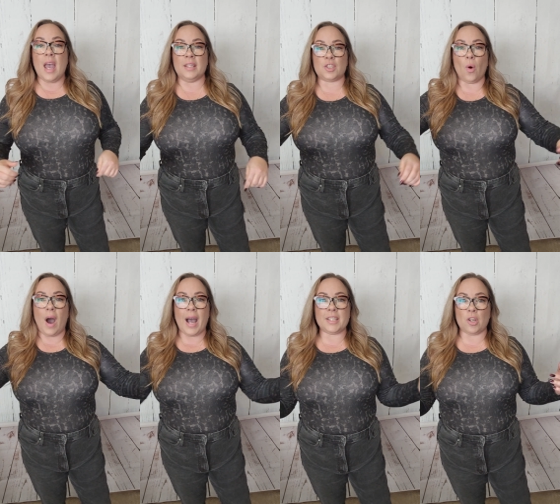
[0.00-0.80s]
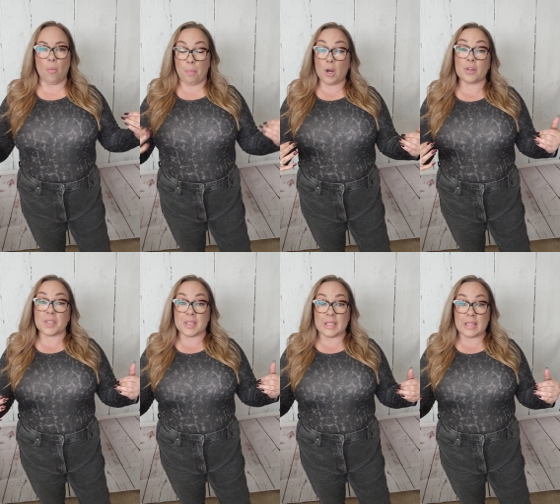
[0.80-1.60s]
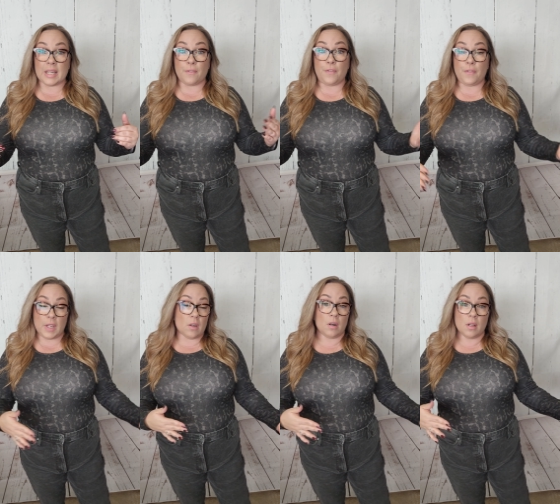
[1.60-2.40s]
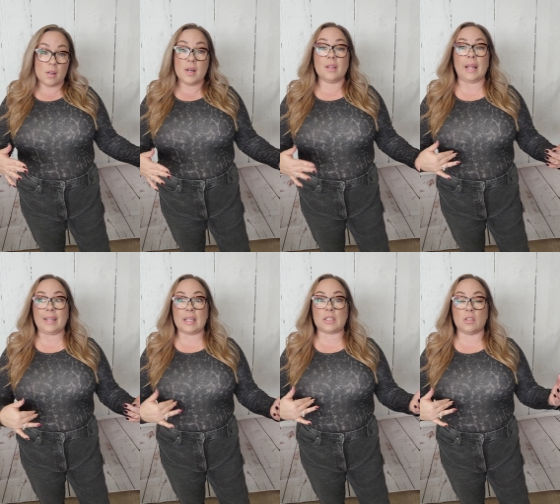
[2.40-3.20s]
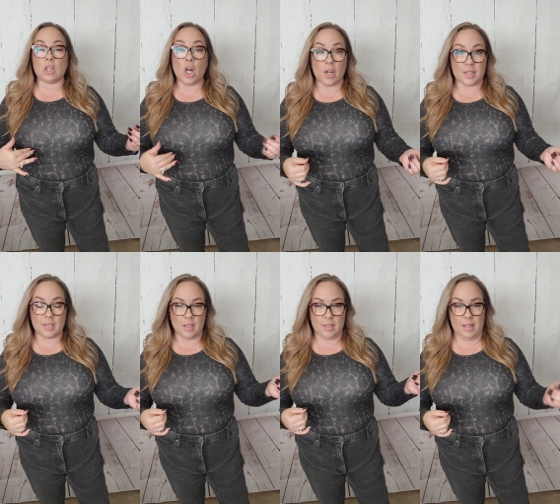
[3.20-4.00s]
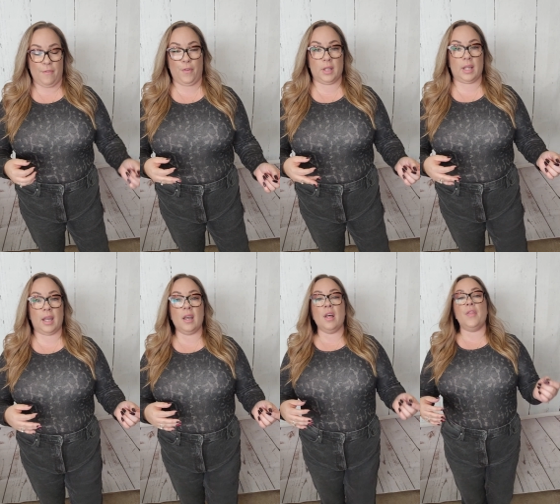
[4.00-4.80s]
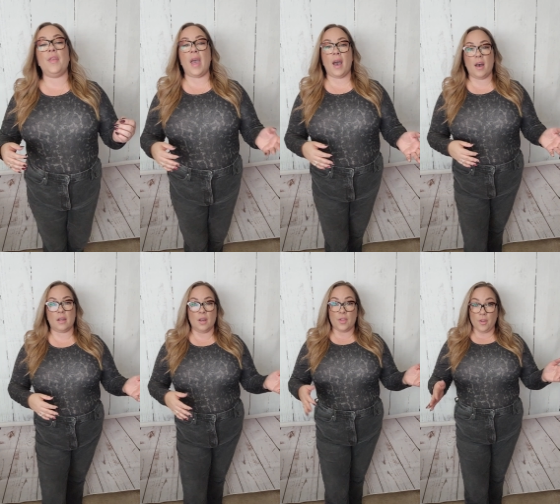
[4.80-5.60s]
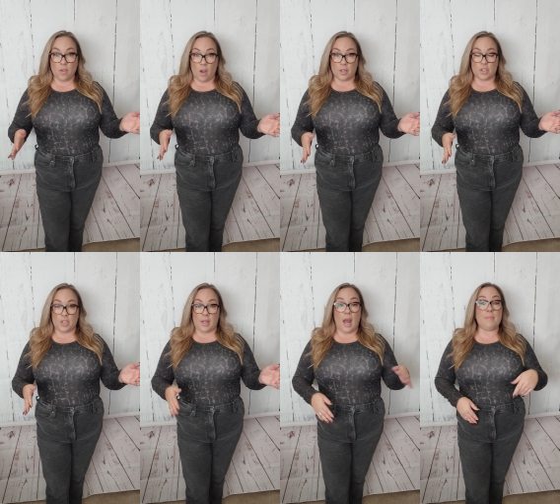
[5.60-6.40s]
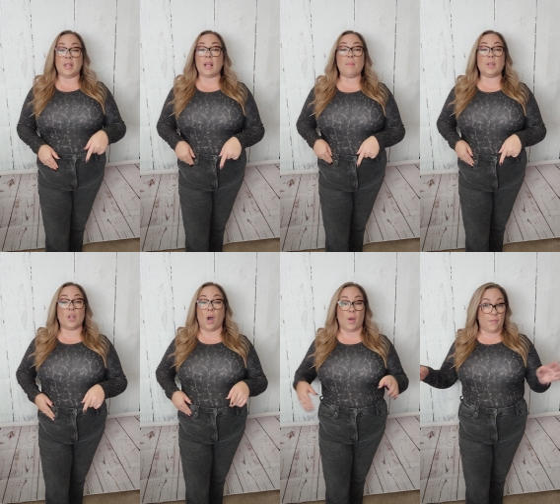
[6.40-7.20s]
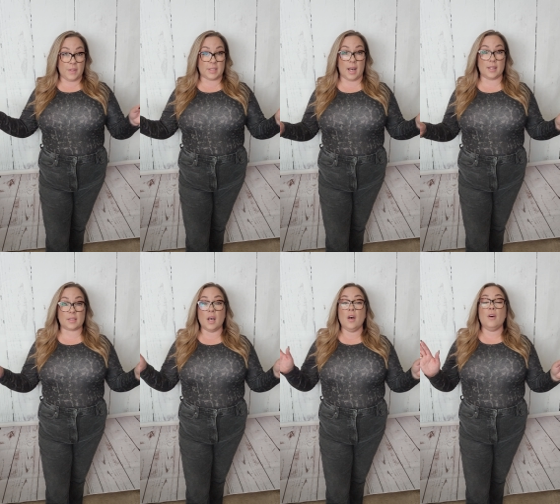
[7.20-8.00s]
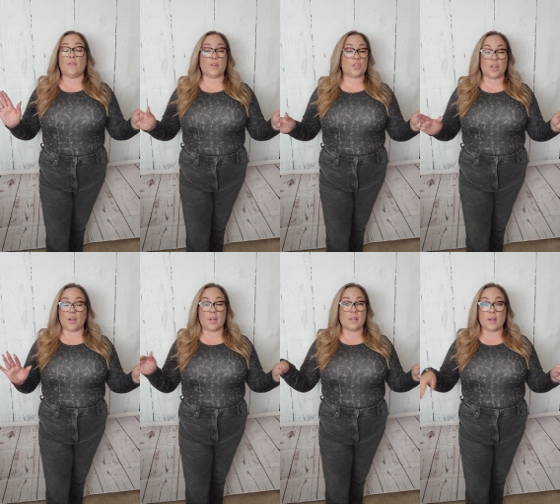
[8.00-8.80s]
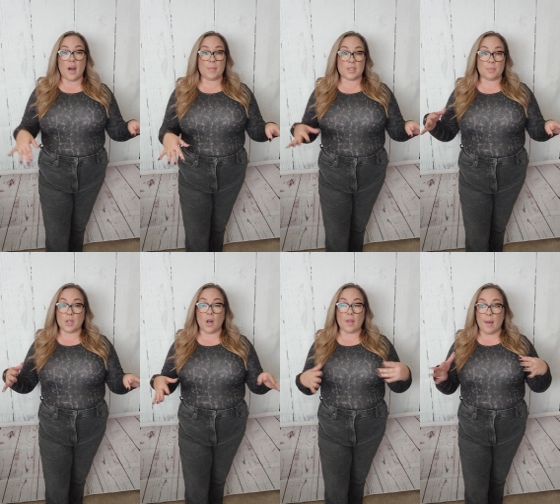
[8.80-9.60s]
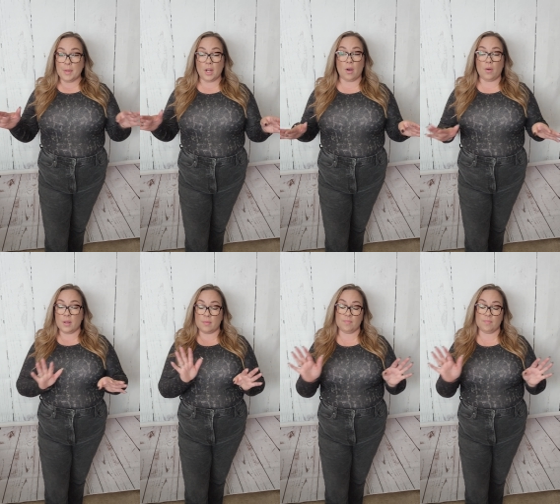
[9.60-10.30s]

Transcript: and so I don't personally feel like this looks differently than the large did. I mean, let me know if it does for sure in the comments below. Let me know